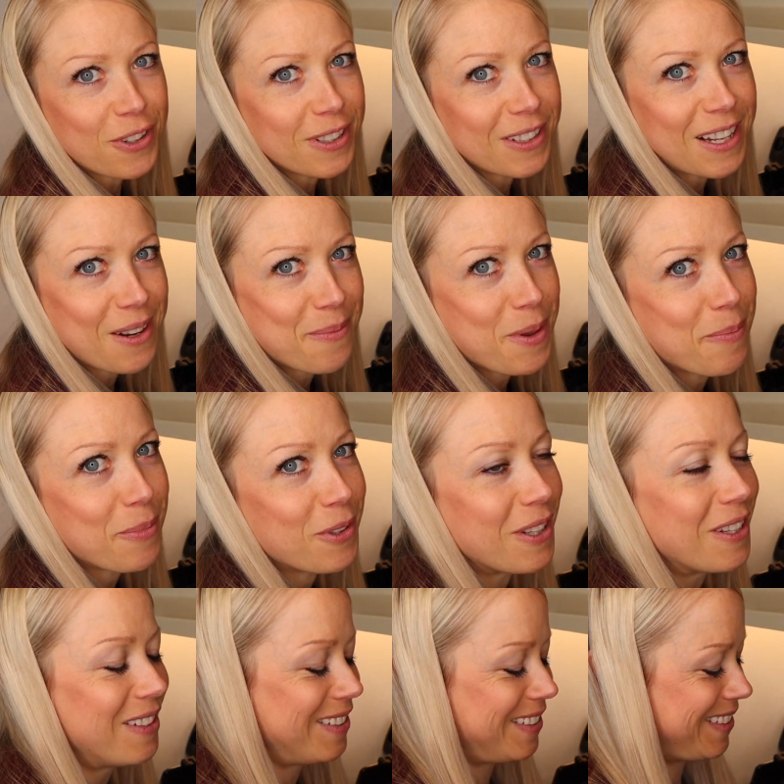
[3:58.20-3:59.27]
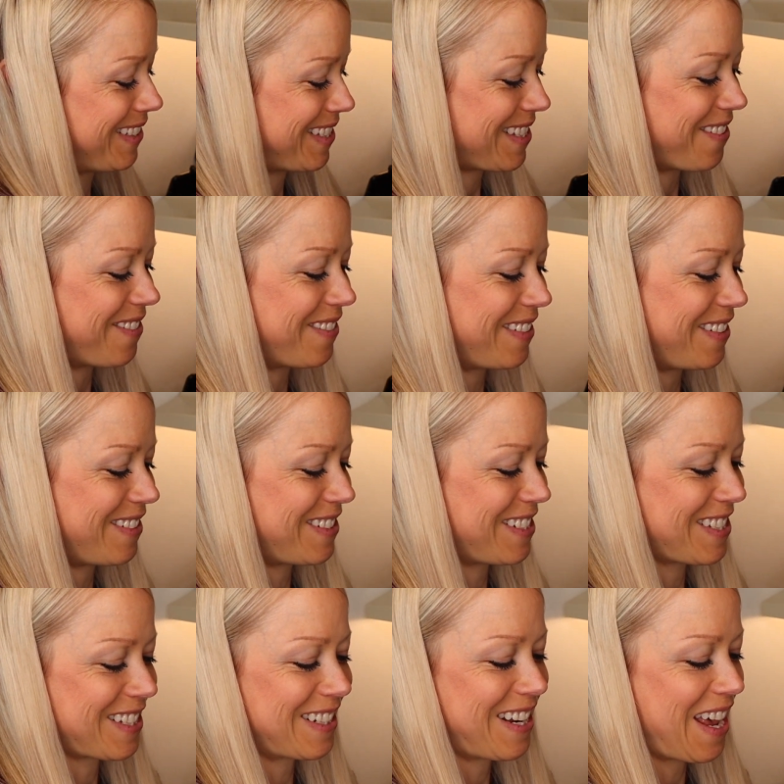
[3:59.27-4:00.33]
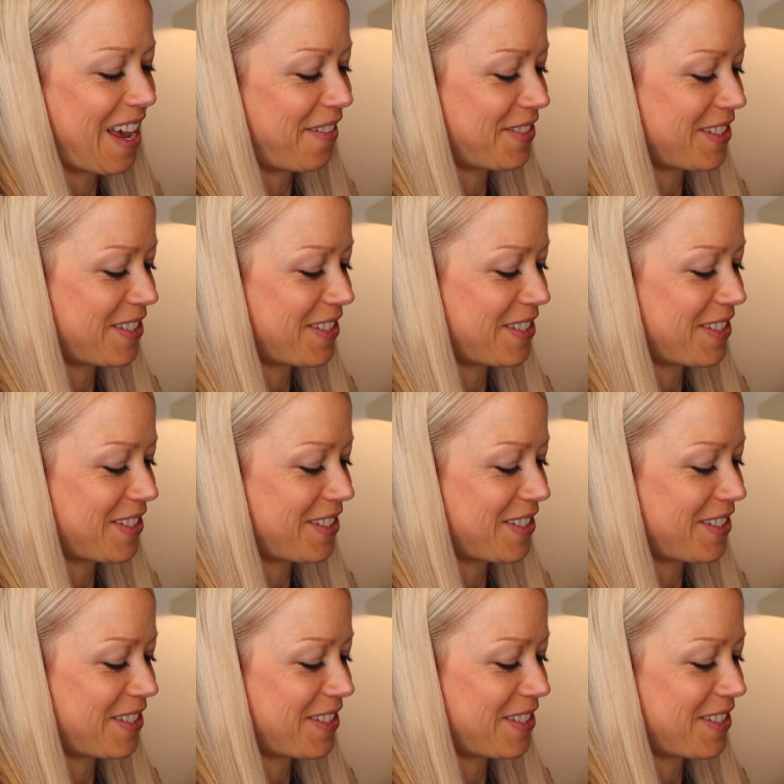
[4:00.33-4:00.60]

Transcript: a lot of people, so you're just gonna have